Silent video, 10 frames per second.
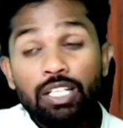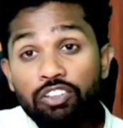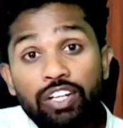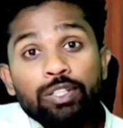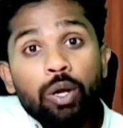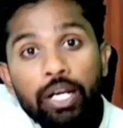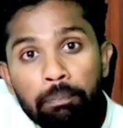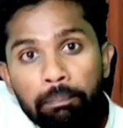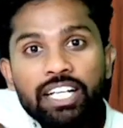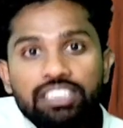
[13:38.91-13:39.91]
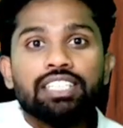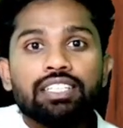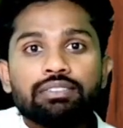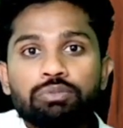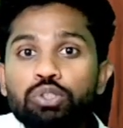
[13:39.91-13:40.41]
When you are in pressure,
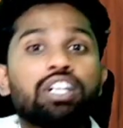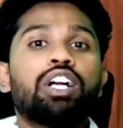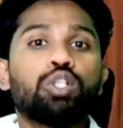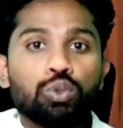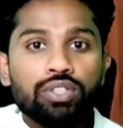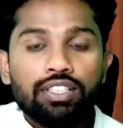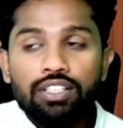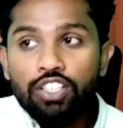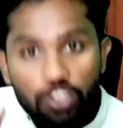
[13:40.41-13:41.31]
you cannot do that.